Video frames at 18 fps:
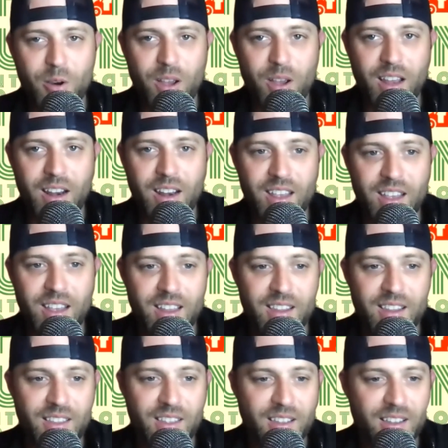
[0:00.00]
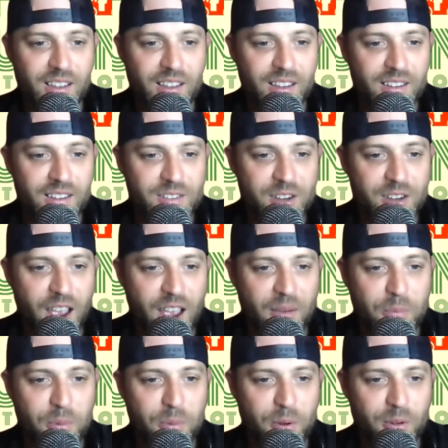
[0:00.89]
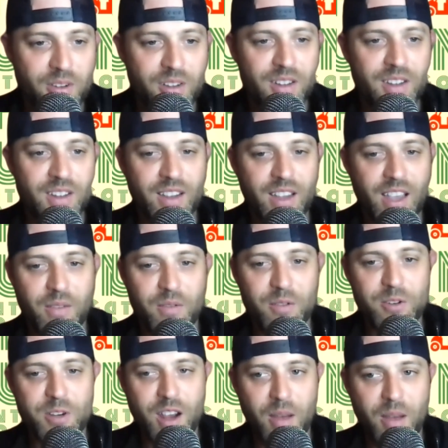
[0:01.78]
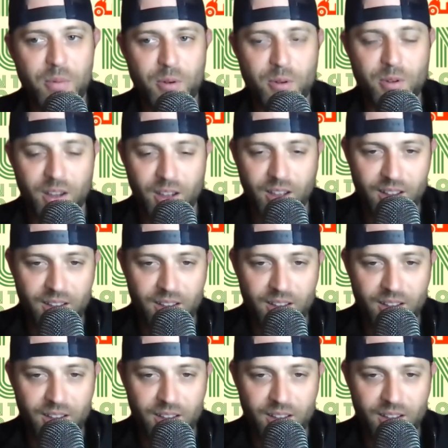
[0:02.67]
hit the Kevin Chappell.